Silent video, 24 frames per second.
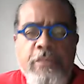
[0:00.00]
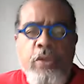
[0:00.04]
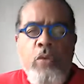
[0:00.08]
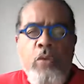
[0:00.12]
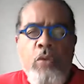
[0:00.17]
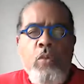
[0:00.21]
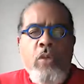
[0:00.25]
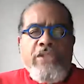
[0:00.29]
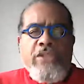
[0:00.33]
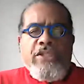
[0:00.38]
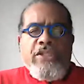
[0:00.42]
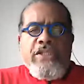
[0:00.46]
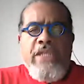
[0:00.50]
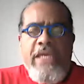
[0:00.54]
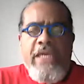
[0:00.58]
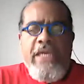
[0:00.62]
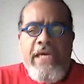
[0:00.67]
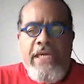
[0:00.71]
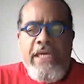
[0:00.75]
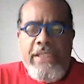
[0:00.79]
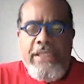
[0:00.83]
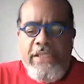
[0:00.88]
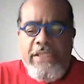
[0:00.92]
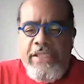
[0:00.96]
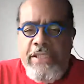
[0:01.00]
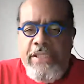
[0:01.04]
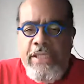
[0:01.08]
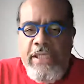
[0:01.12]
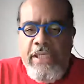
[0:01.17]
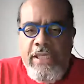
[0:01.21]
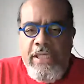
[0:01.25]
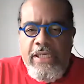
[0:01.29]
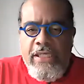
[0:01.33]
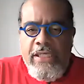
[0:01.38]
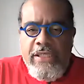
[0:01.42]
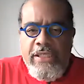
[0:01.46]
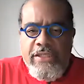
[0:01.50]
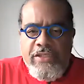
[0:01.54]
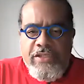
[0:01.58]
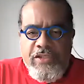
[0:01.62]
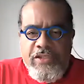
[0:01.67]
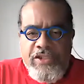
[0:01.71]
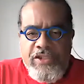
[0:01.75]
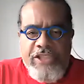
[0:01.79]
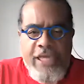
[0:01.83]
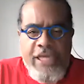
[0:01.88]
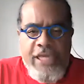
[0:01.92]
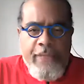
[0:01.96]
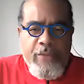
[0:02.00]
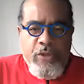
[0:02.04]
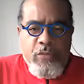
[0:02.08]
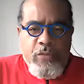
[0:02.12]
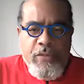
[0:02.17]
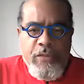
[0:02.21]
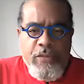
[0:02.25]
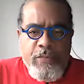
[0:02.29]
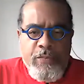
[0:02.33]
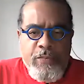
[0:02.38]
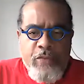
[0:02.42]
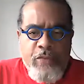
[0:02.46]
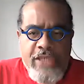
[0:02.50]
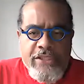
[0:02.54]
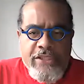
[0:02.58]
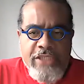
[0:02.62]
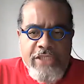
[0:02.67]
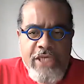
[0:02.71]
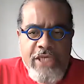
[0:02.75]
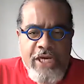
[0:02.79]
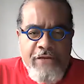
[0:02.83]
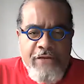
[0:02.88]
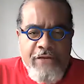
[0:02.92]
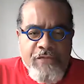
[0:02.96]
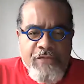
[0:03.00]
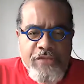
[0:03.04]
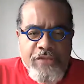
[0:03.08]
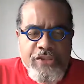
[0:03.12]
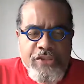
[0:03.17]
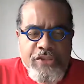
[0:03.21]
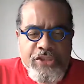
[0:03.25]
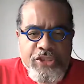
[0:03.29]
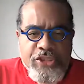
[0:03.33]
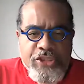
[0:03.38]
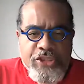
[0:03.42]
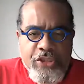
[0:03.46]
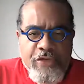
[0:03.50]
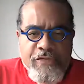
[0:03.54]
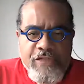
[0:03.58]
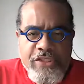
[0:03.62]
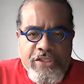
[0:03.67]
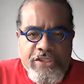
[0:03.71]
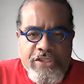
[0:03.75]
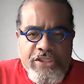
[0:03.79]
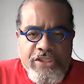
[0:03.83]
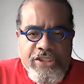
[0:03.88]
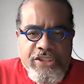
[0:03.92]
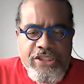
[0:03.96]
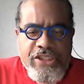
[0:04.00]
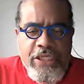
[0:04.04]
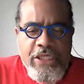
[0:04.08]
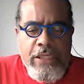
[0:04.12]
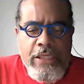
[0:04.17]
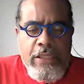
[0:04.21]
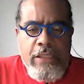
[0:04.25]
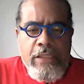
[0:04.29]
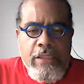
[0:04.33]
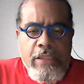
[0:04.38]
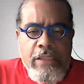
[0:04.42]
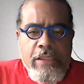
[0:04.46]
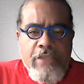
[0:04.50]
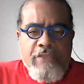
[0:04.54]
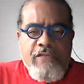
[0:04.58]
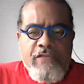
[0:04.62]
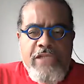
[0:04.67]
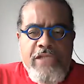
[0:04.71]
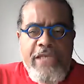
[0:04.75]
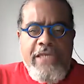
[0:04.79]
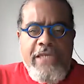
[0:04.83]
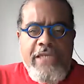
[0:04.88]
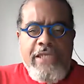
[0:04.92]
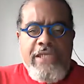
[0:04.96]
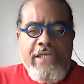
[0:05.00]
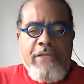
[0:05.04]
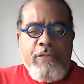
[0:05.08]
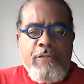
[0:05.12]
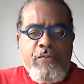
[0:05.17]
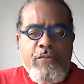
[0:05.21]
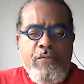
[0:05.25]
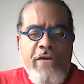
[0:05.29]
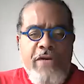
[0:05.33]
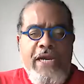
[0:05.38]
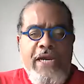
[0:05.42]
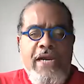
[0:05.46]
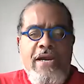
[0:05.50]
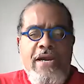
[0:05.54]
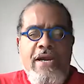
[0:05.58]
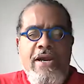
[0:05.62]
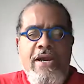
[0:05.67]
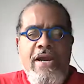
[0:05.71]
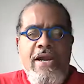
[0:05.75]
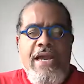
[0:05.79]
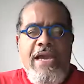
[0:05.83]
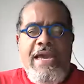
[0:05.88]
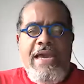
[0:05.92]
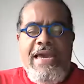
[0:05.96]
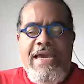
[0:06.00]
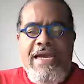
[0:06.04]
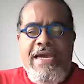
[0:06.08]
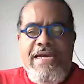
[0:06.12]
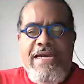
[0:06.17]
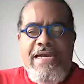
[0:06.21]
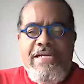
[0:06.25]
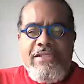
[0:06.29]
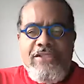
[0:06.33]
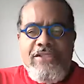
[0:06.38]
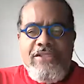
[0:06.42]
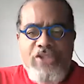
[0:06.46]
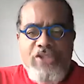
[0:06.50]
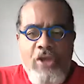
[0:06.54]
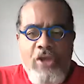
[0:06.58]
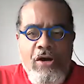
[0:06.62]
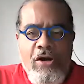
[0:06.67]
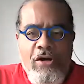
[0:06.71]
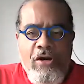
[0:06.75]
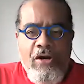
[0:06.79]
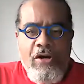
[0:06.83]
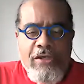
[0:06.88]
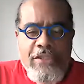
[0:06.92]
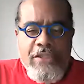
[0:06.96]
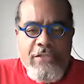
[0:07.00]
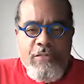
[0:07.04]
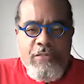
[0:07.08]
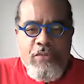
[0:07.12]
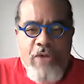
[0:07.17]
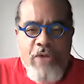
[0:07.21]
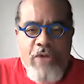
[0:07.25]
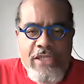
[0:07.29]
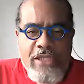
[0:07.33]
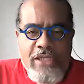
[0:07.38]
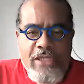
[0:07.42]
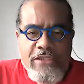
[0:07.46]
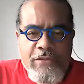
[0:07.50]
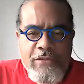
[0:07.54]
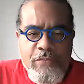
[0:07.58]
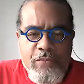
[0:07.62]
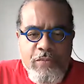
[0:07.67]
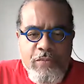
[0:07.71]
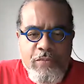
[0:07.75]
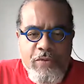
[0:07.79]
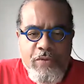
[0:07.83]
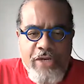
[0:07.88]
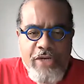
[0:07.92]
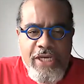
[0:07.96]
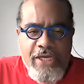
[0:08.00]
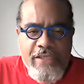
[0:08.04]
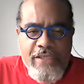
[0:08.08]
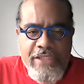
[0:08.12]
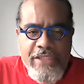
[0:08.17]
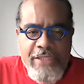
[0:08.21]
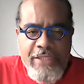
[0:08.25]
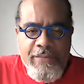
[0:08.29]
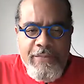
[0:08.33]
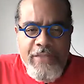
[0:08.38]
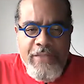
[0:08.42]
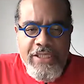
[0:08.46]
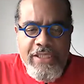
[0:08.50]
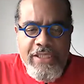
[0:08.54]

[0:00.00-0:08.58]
once again to the Samuel DeWitt Proctor Conference service of daily prayer and song, the Proctor Prayer Demic.